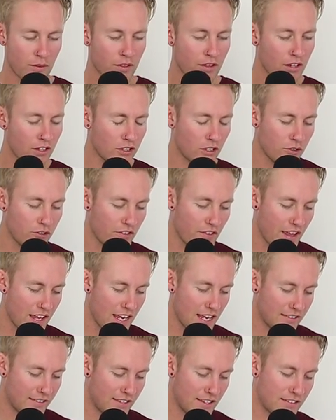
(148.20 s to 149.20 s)
to the conclusion that
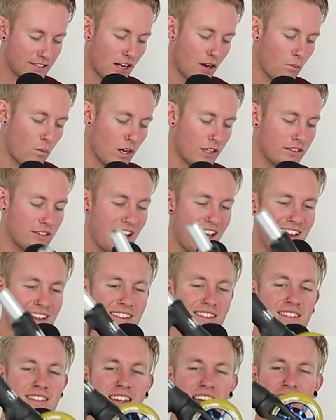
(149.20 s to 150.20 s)
yes, these are
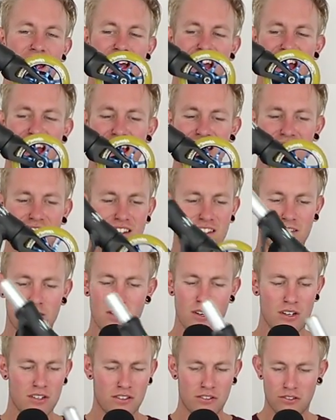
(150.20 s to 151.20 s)
110s, and the
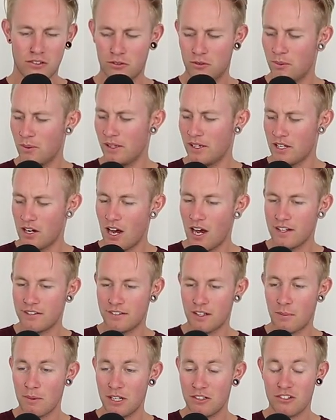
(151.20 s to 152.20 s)
scooter just looks really
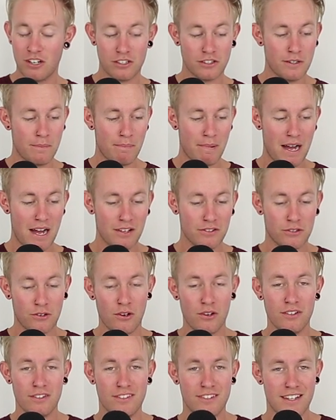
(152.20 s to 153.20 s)
nice. I'm going to chuck the bars
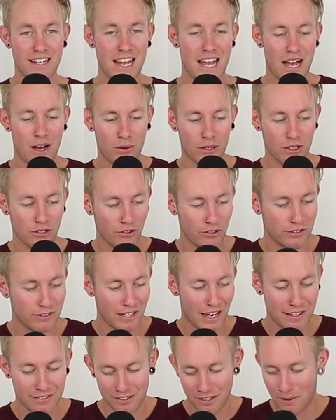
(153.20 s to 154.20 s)
on, see how it looks
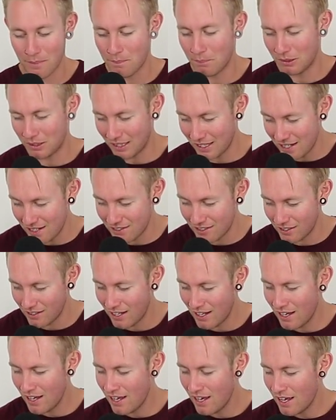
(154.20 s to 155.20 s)
as a complete,
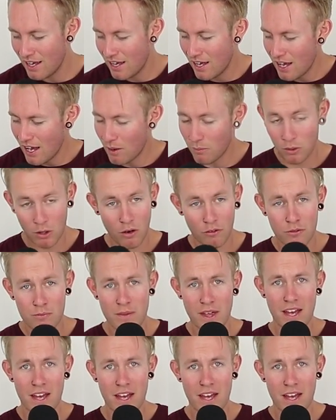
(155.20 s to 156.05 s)
and we'll go from